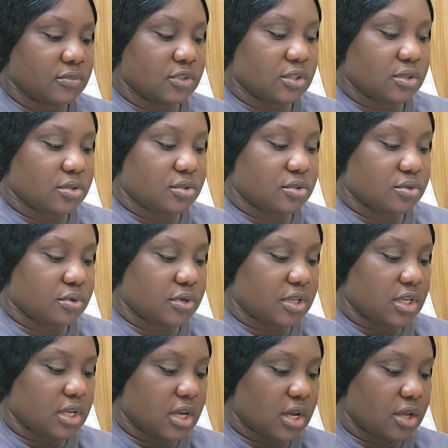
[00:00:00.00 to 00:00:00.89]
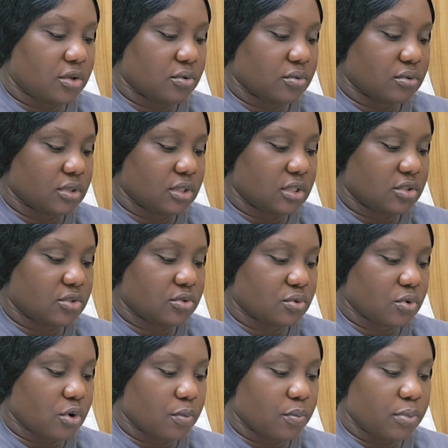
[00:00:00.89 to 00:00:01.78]
So here you need to
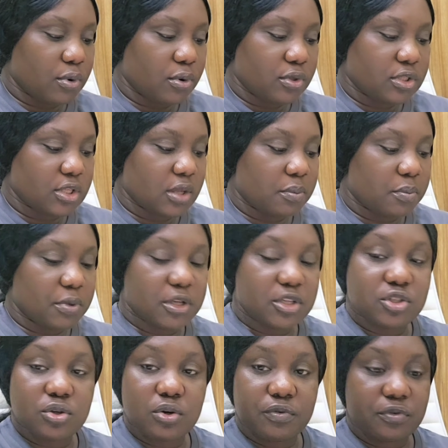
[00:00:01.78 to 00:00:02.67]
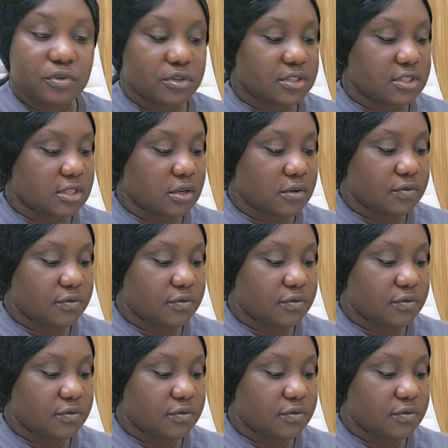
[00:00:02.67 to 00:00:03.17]
upload a picture of yourself